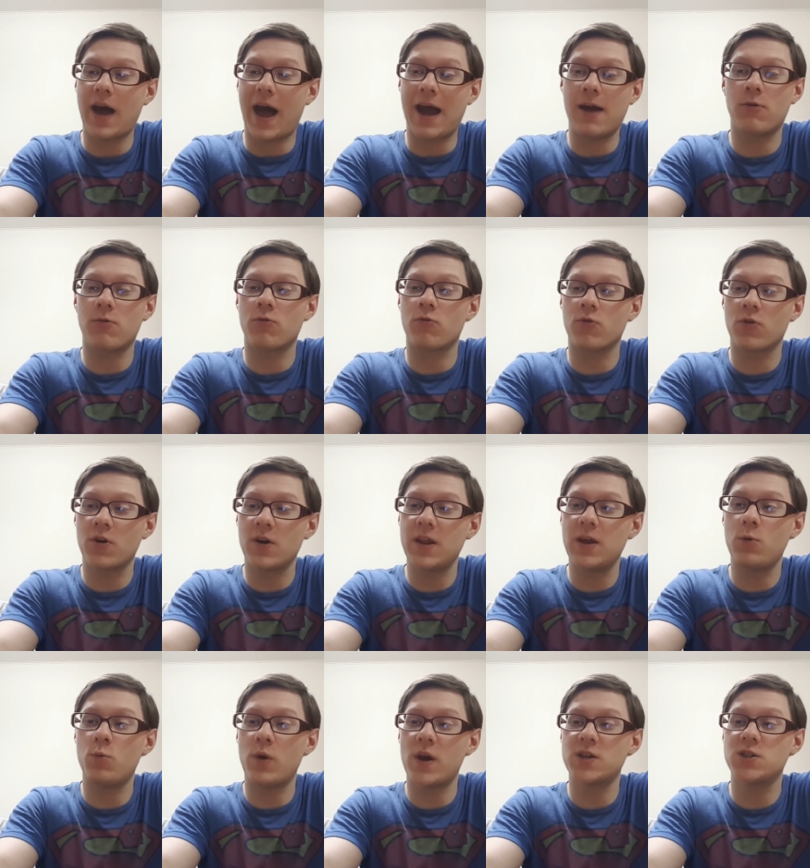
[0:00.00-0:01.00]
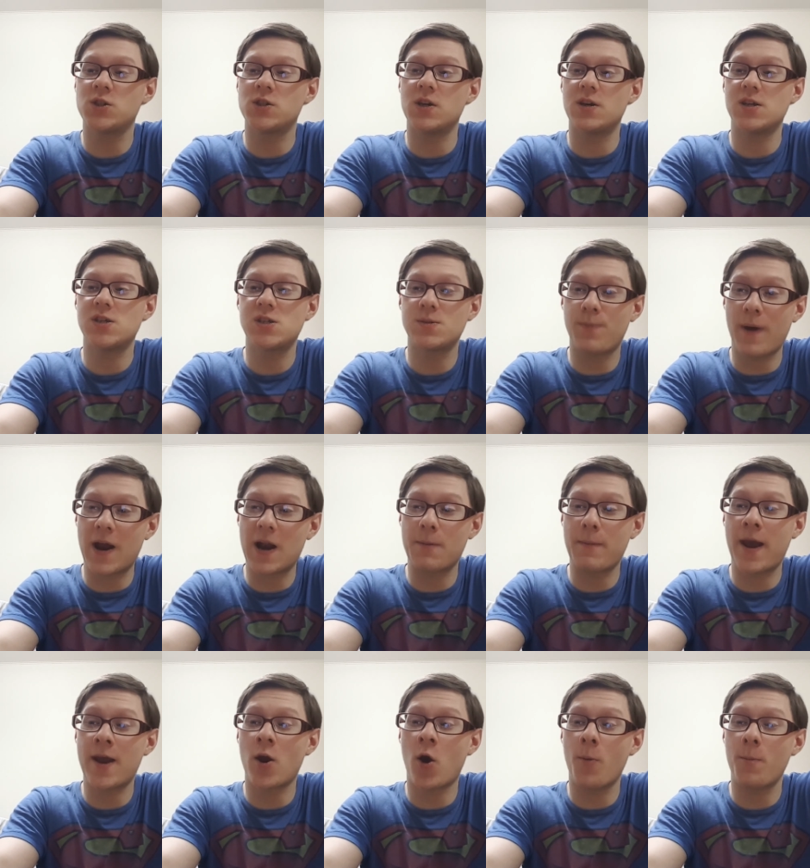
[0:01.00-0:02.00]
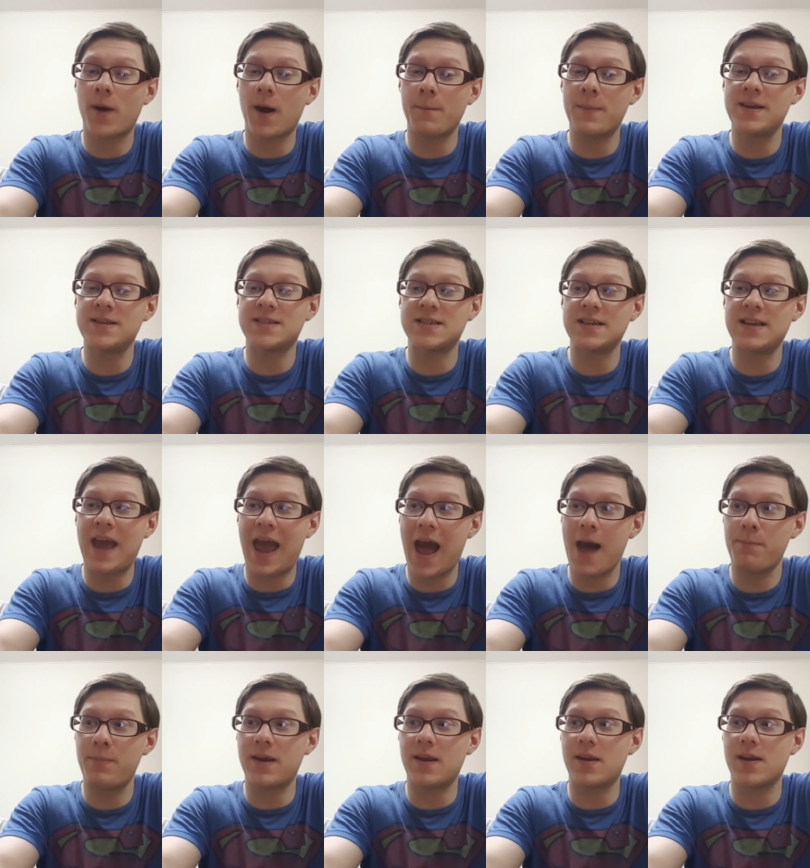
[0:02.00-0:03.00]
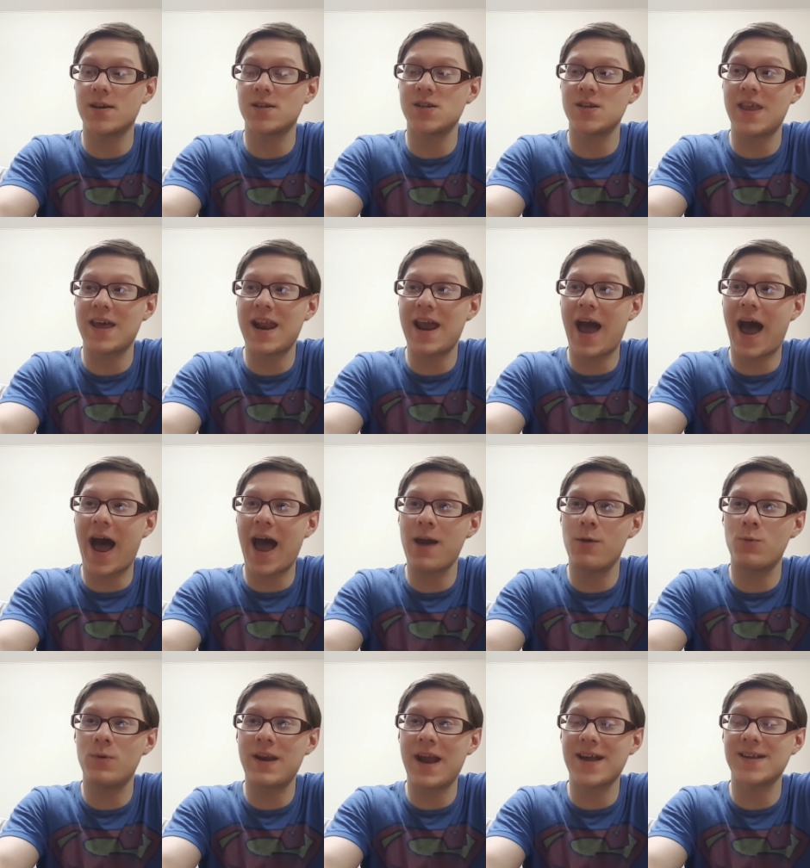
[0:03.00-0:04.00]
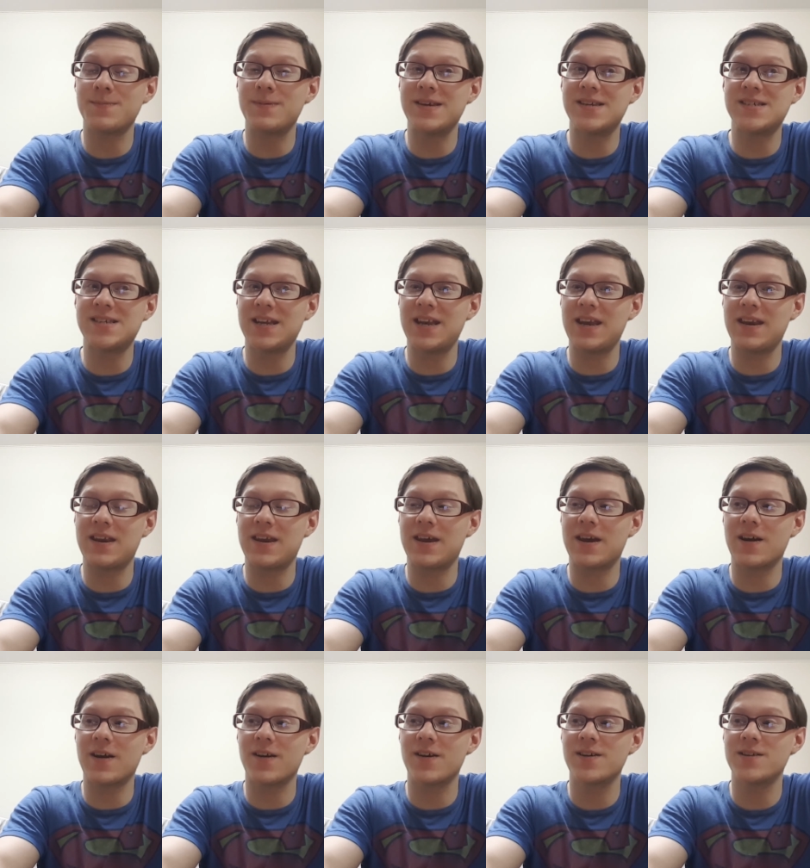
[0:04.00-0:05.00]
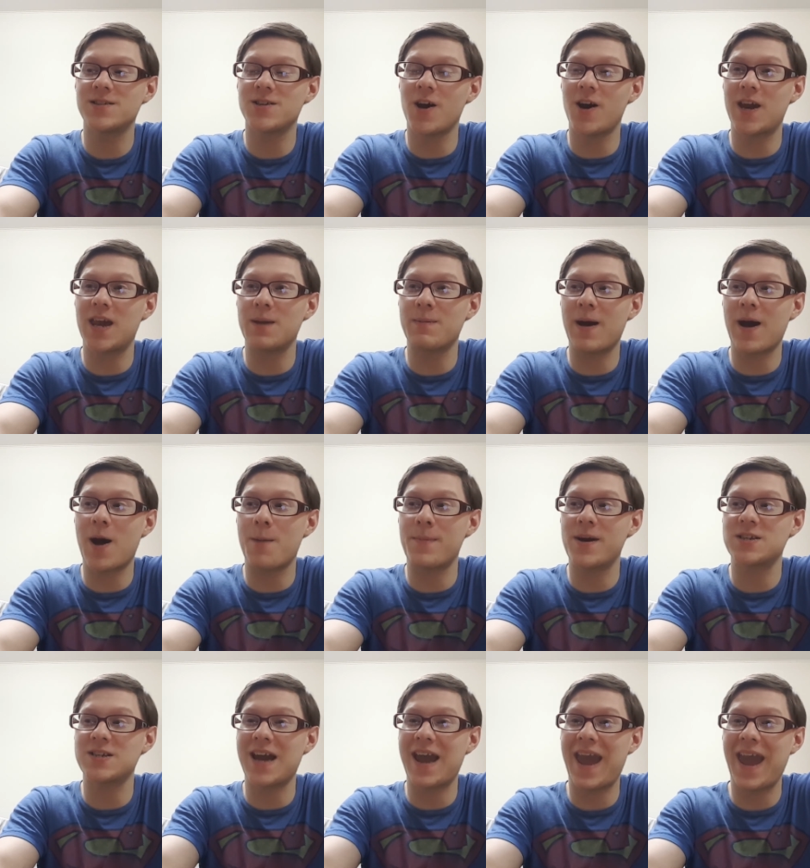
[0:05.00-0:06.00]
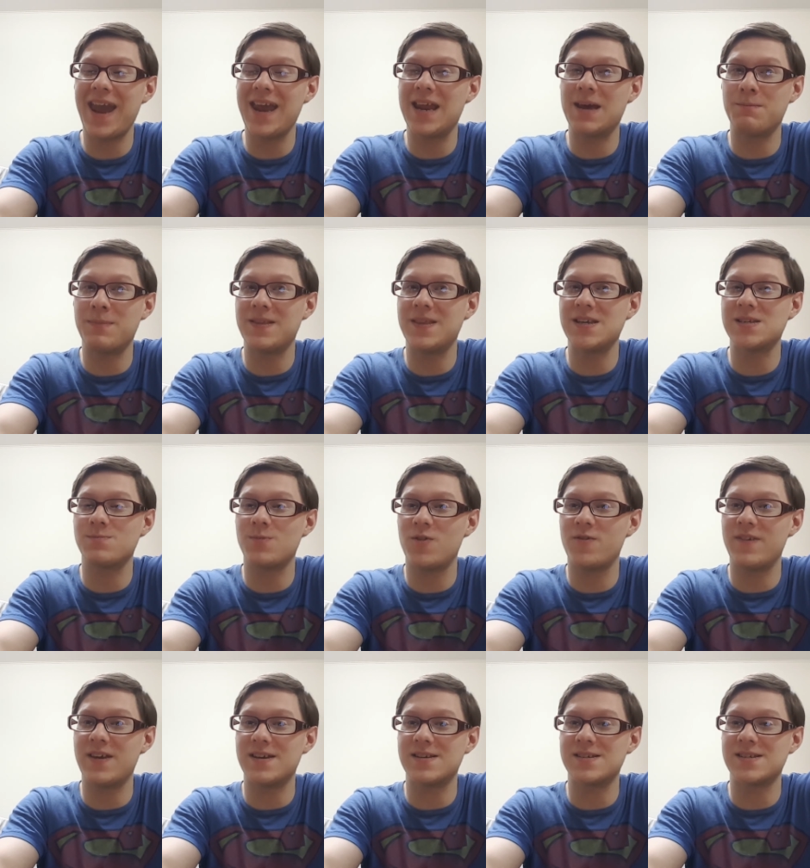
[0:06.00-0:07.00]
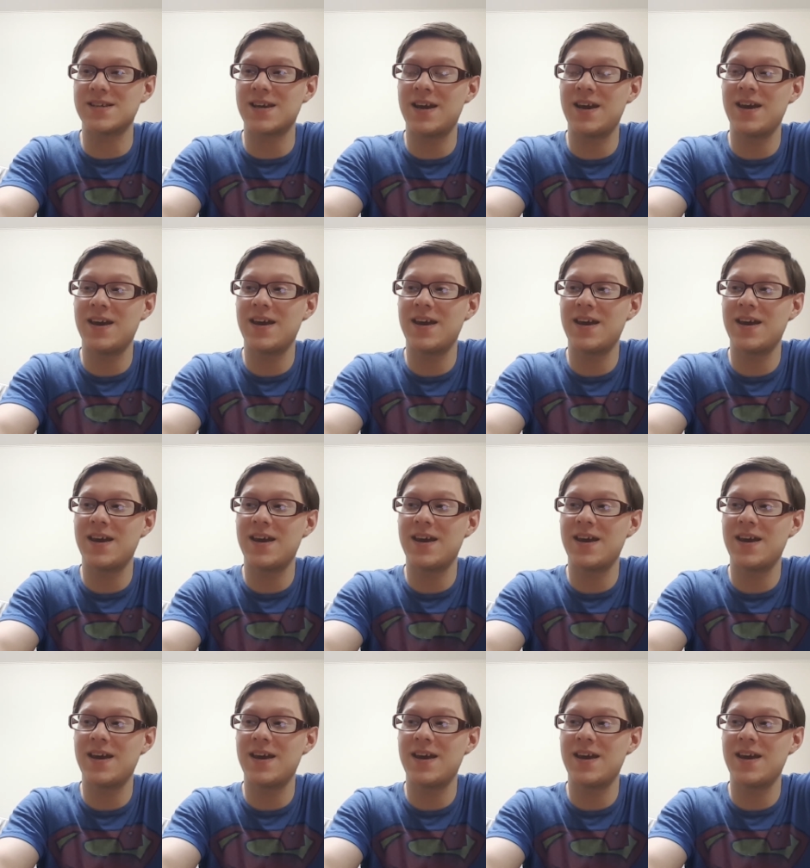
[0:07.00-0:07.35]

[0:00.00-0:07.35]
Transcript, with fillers: I really wish Spider Man Homecoming didn't happen so that I would not be sitting here talking about how much I hate him in these movies.